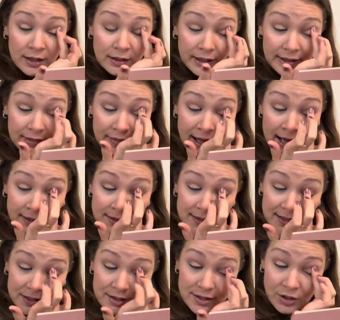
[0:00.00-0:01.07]
Like, that is
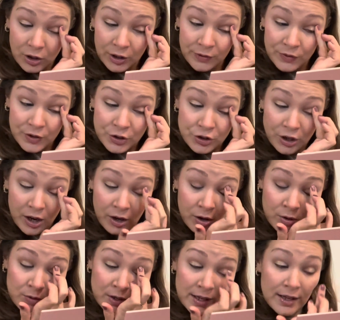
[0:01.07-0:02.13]
the star of the
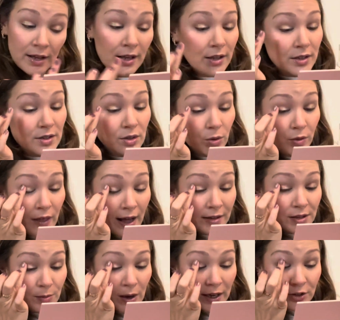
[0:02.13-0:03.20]
show. So
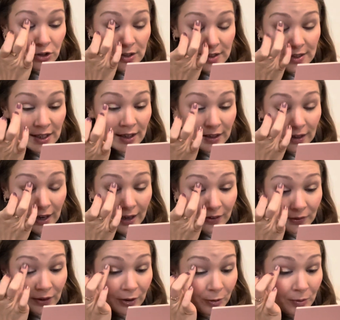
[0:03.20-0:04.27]
that's why I just think, I
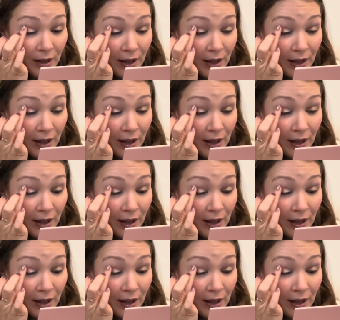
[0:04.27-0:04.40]
don't know.